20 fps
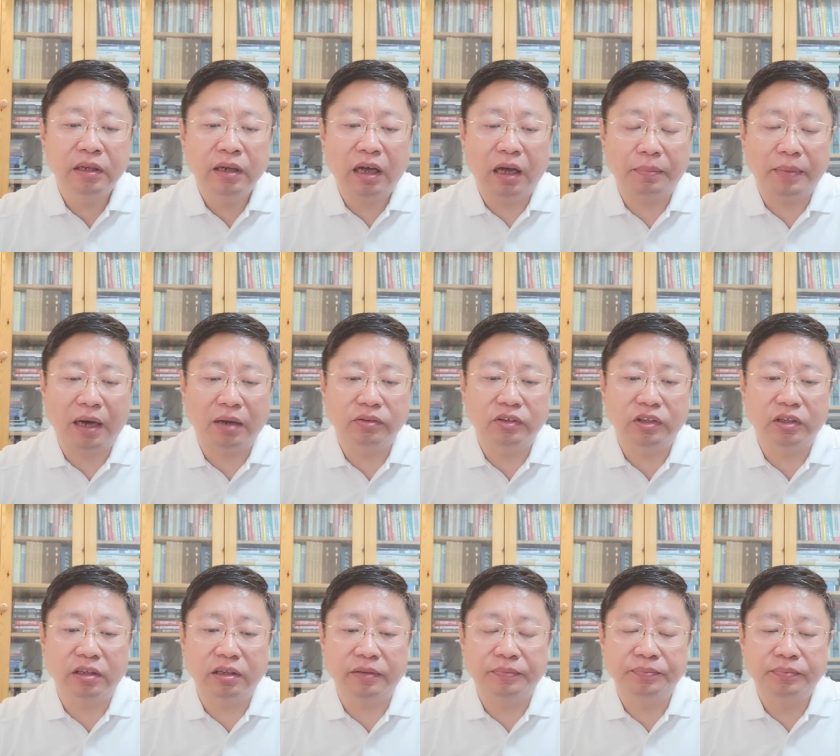about
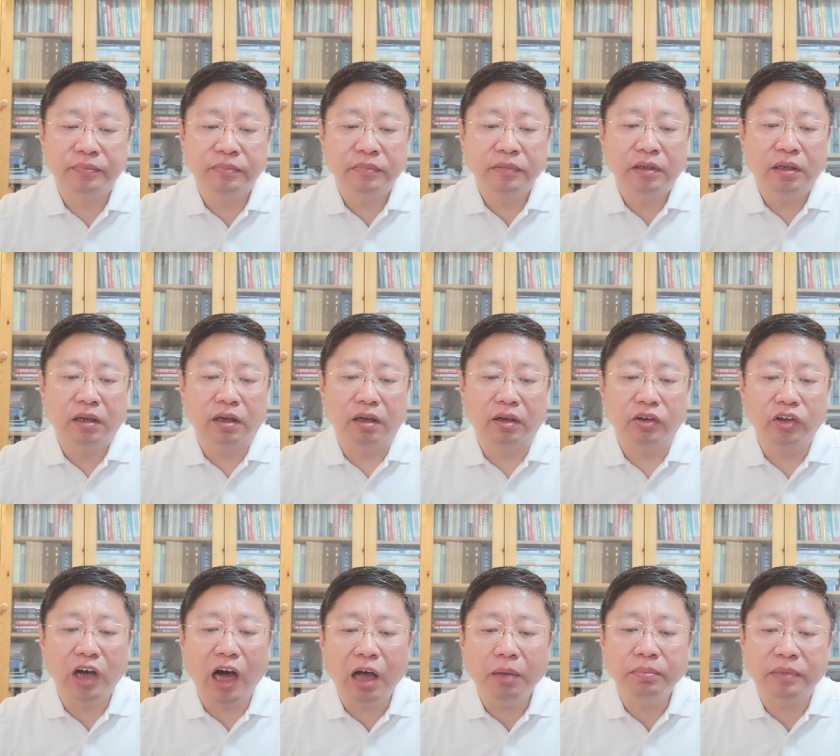the
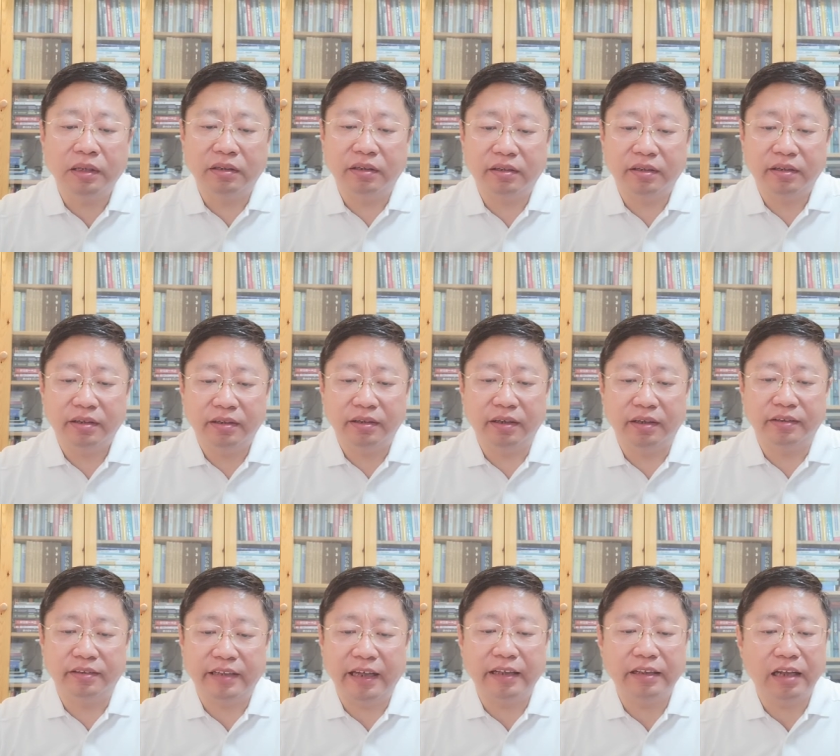government
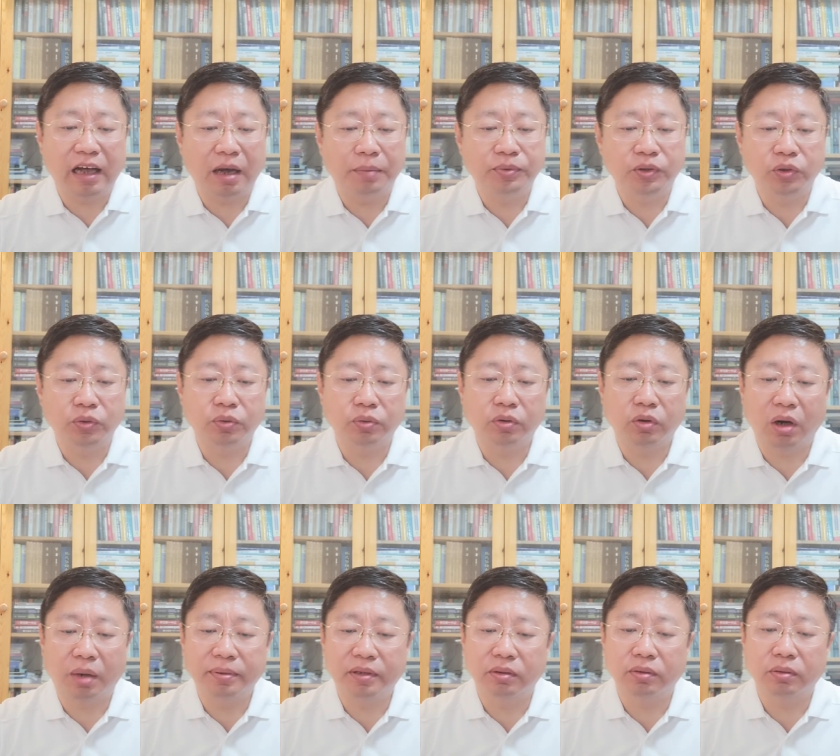stand up your
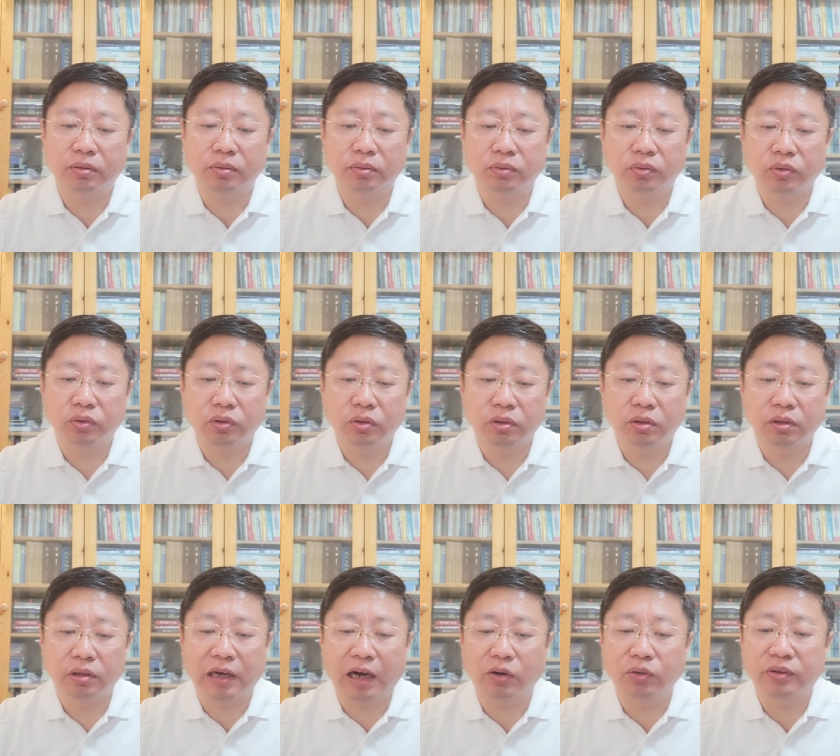
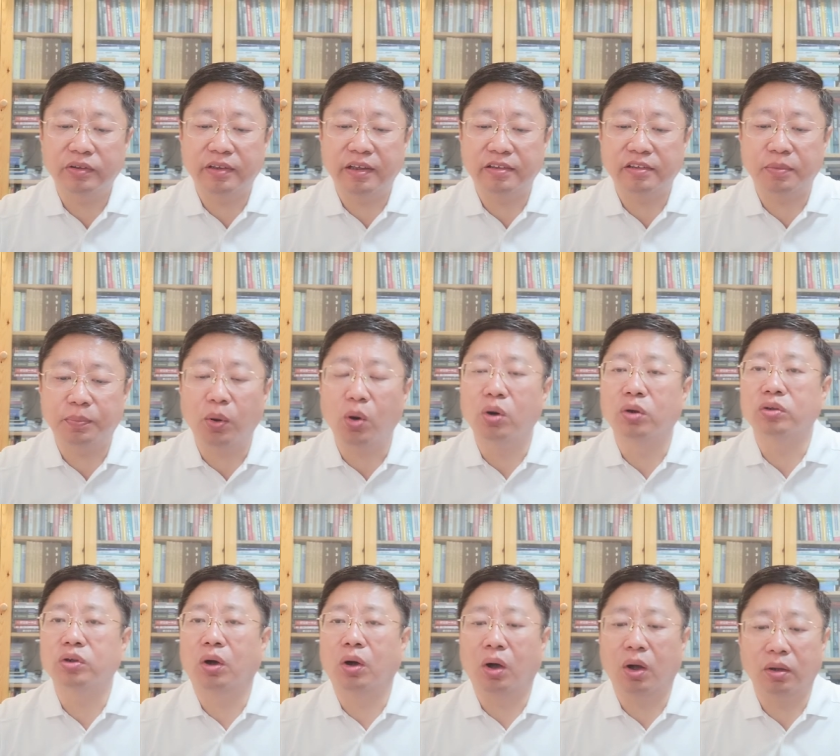cryptocurrency
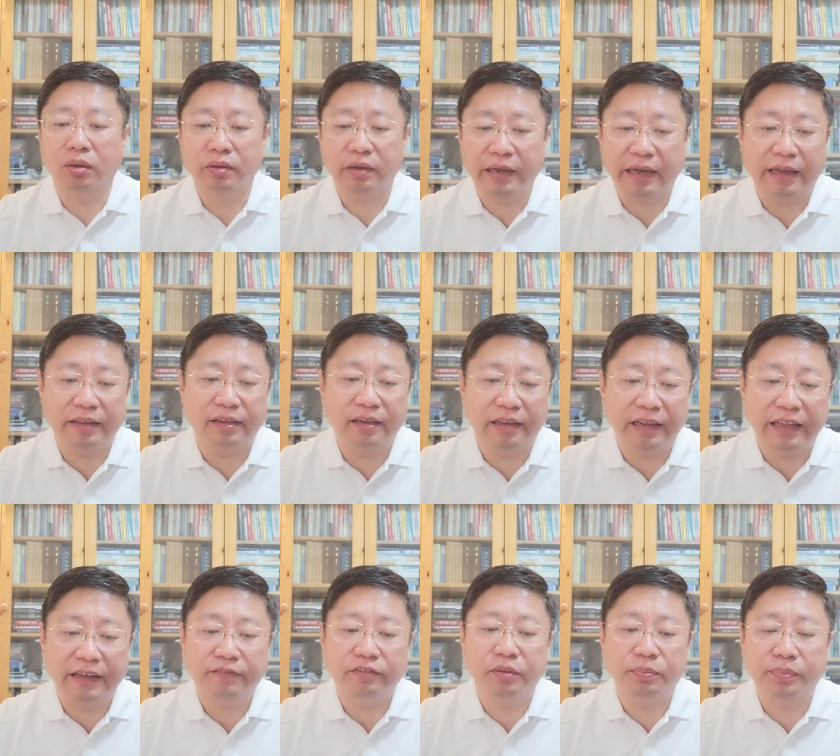support on get
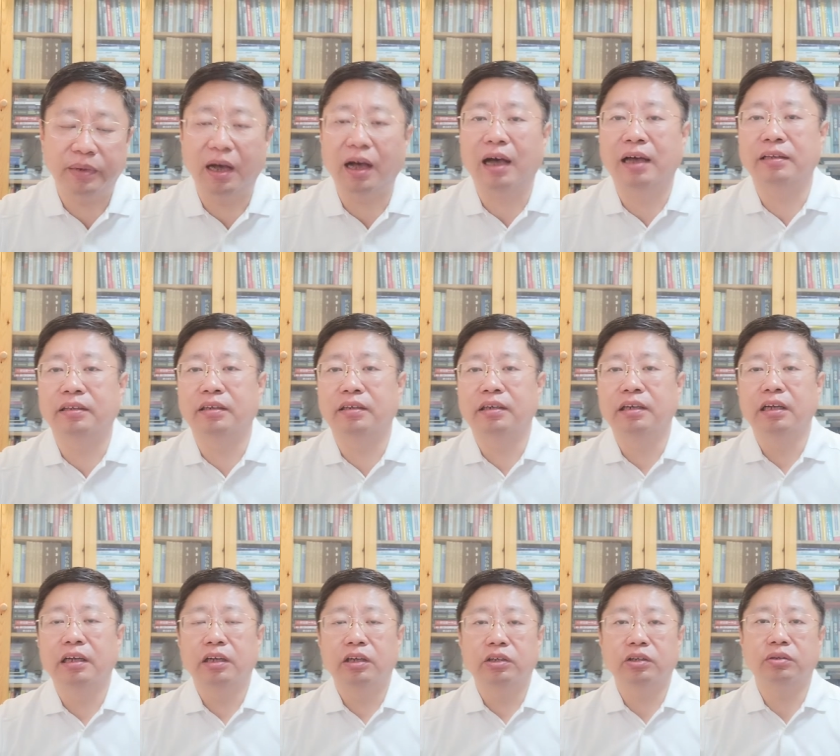left behind.
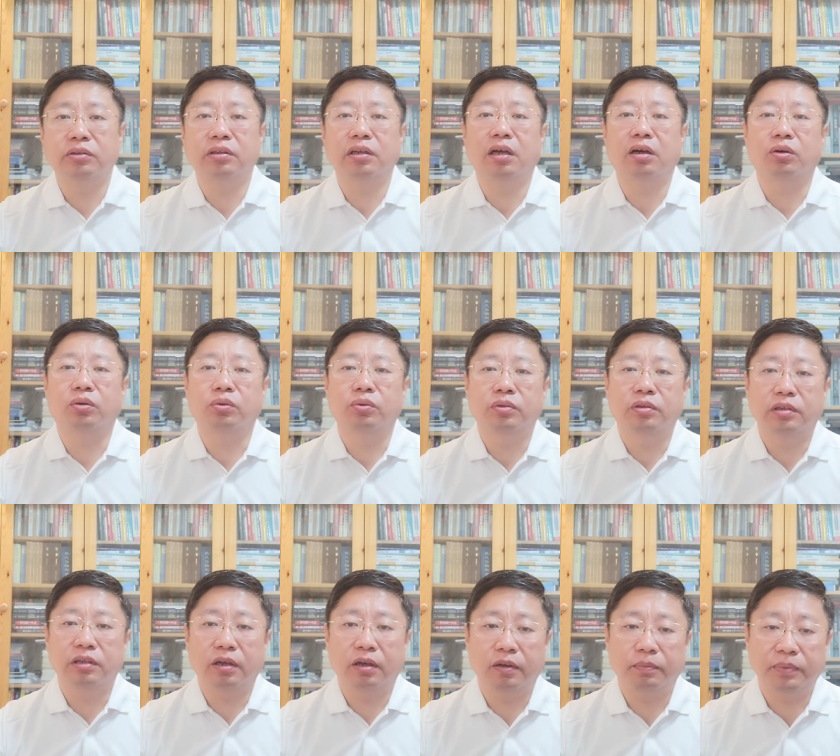You know,
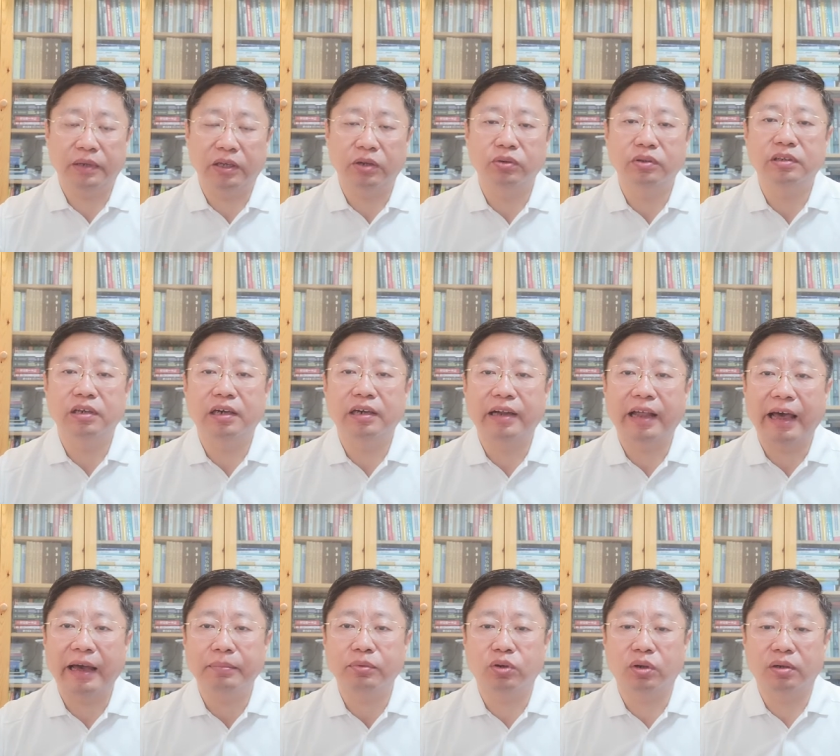because the
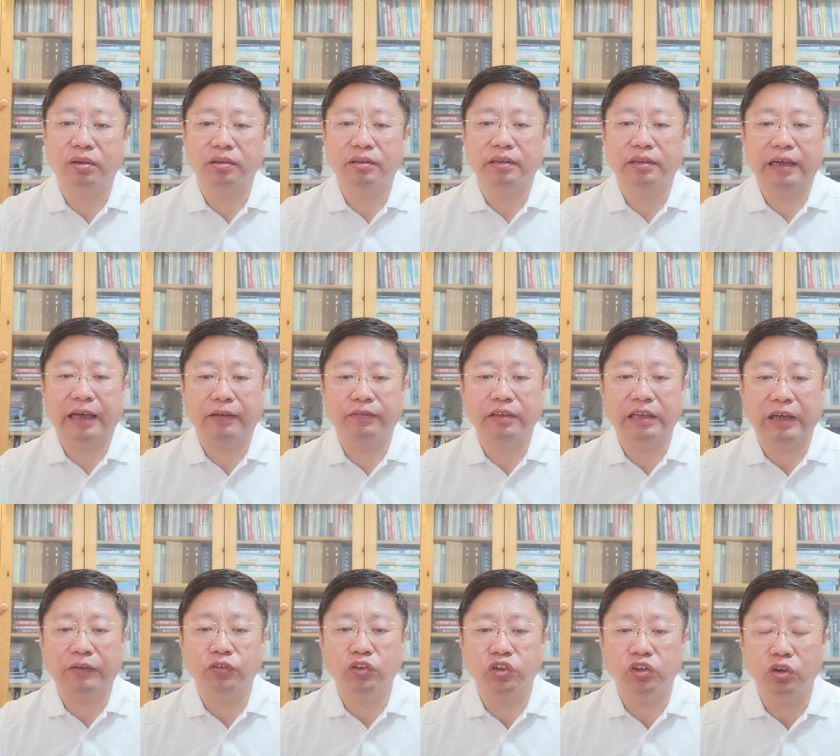library have
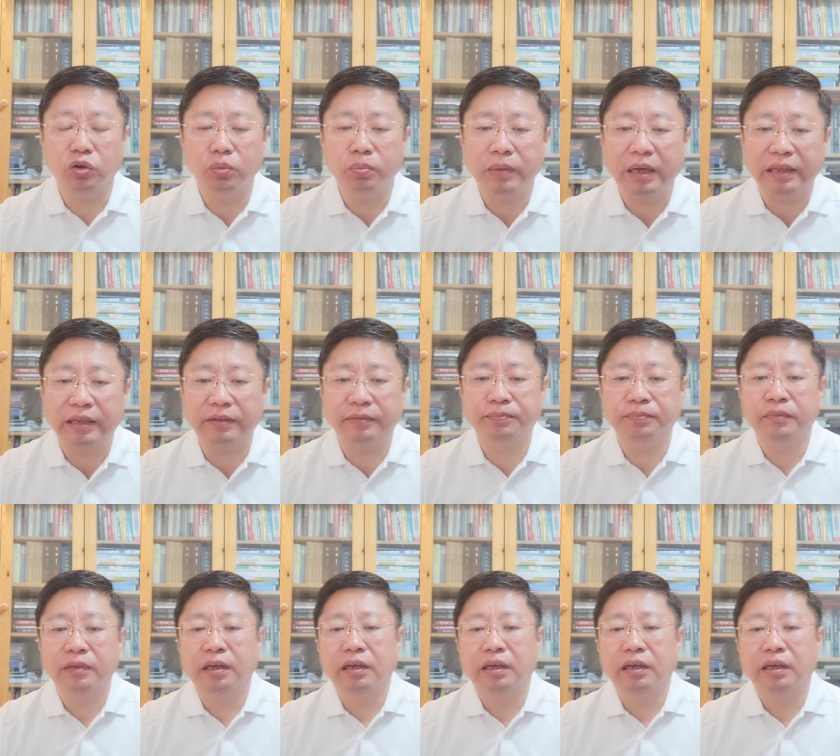gave so many